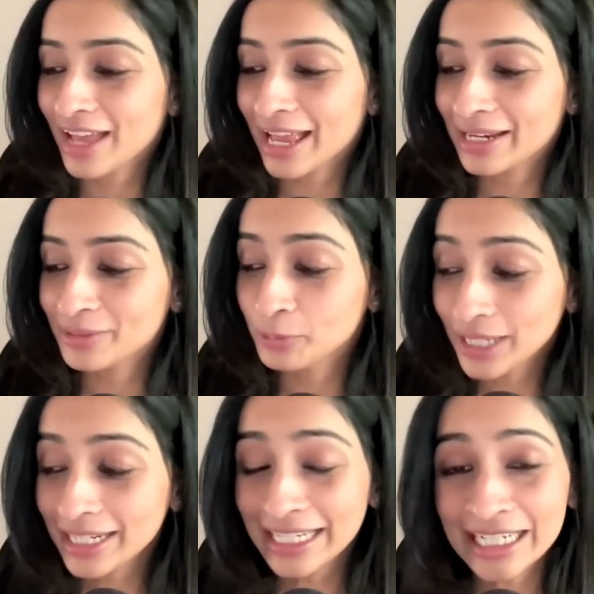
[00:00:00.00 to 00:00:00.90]
And
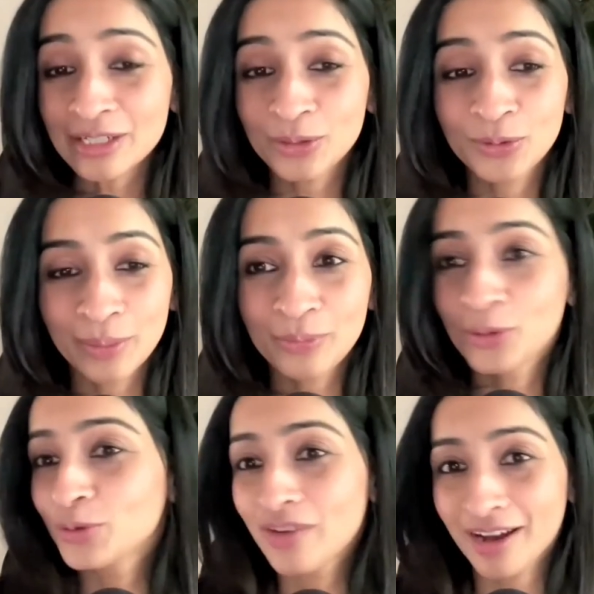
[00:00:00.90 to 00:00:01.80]
we need to
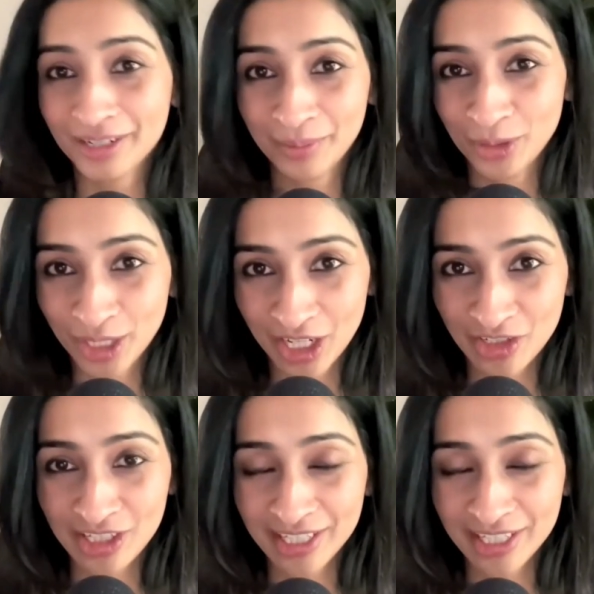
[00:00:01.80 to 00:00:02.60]
improve our communication